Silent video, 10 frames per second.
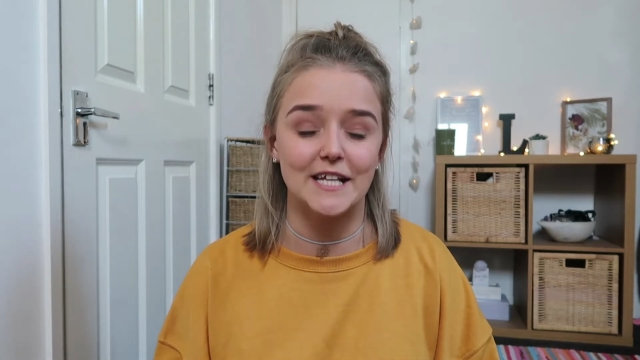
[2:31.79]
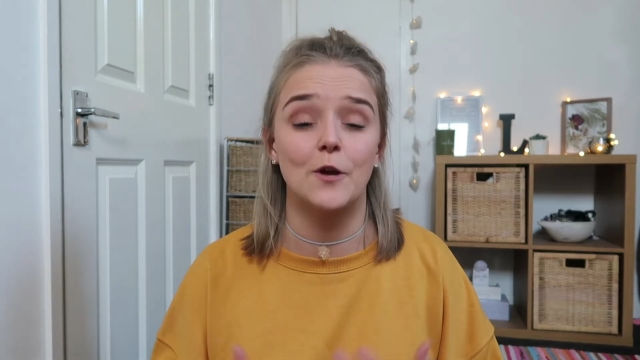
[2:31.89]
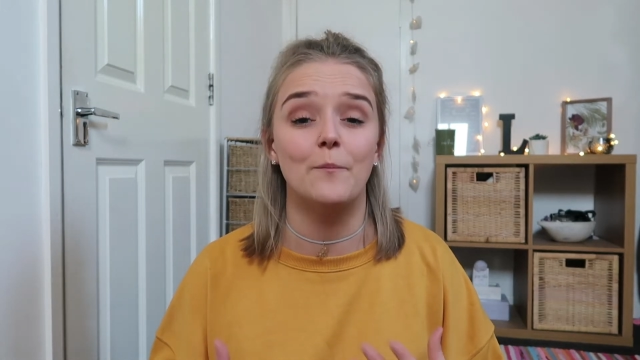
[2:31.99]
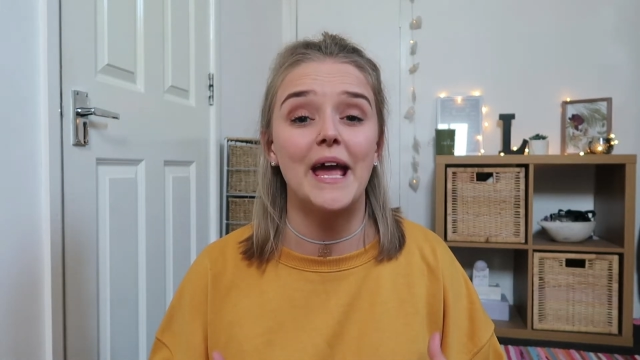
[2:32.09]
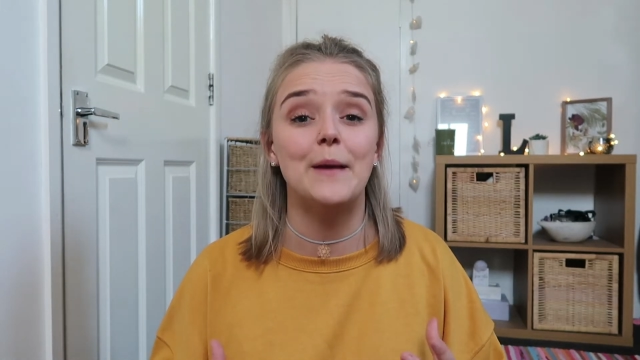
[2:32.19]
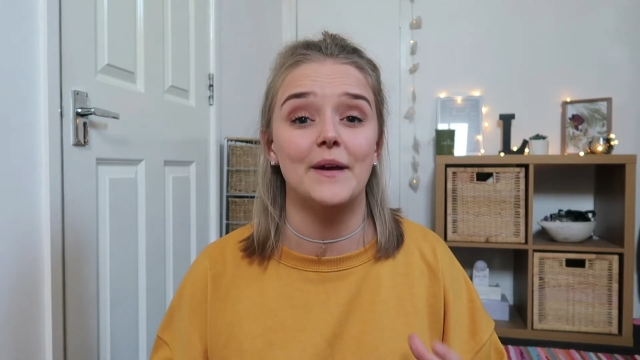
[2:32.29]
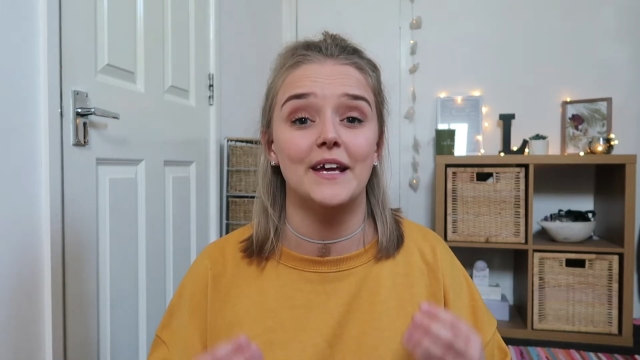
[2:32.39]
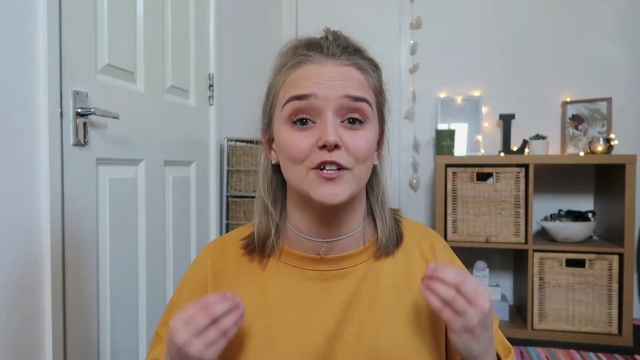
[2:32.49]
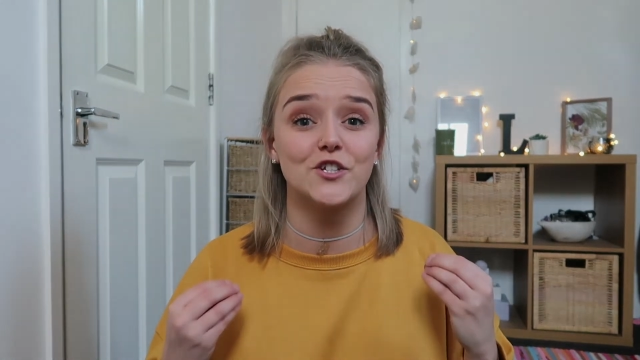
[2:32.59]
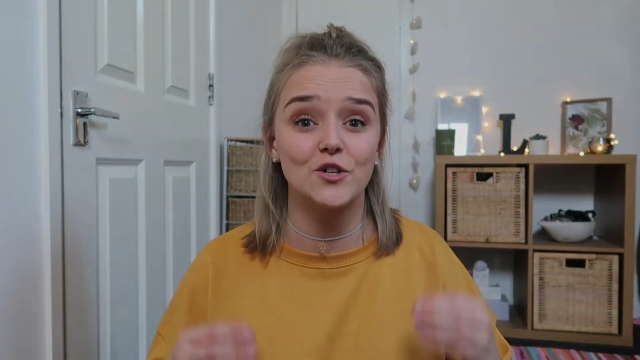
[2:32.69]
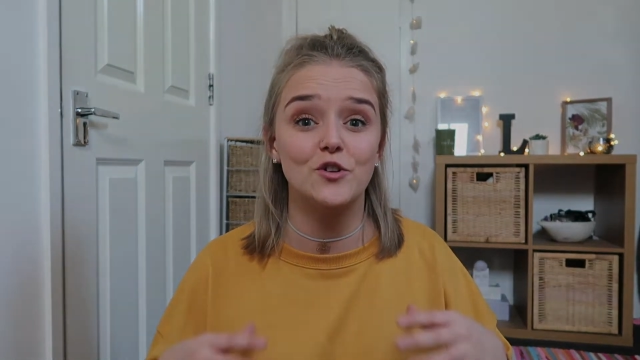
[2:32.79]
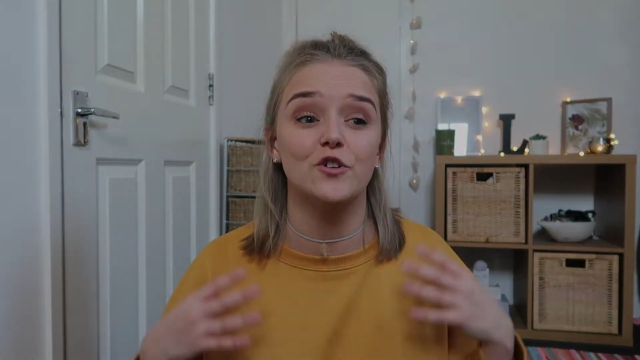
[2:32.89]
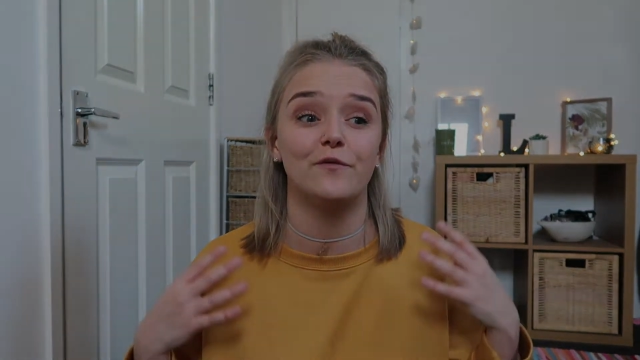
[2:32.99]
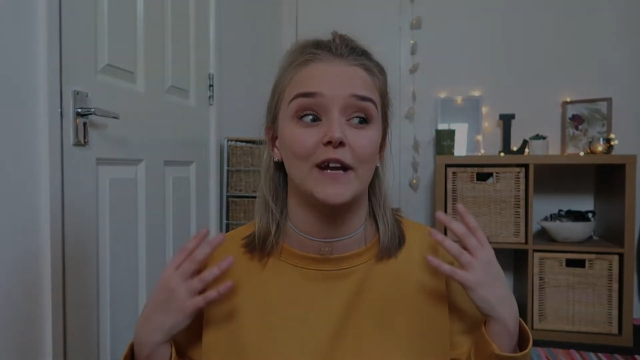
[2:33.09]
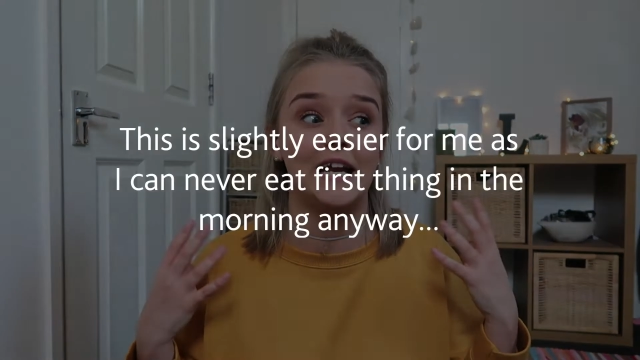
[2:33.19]
So maybe as soon as
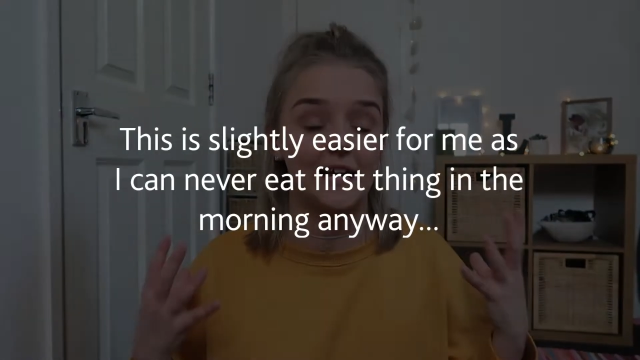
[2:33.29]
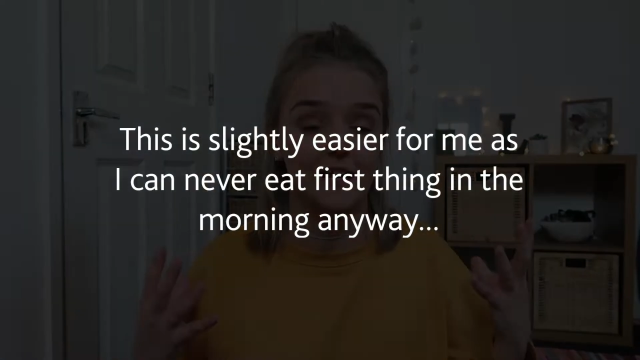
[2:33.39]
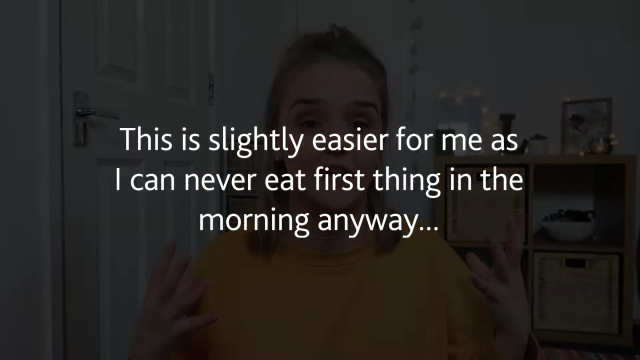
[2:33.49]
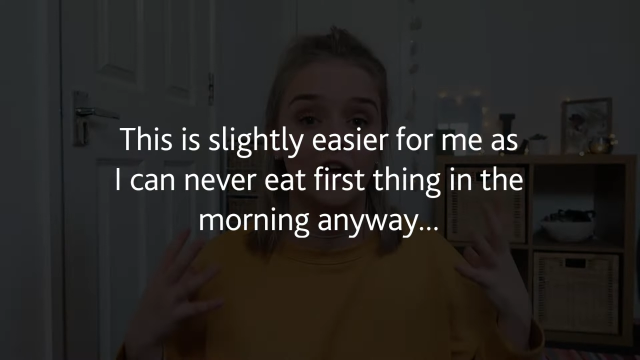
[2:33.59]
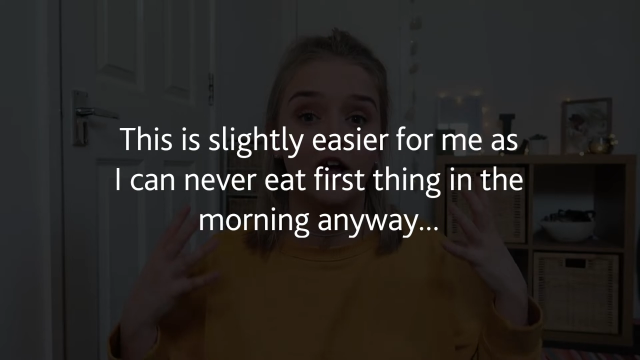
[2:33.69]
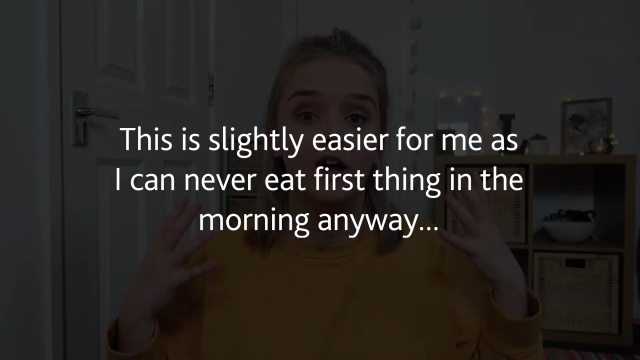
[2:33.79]
you're feeling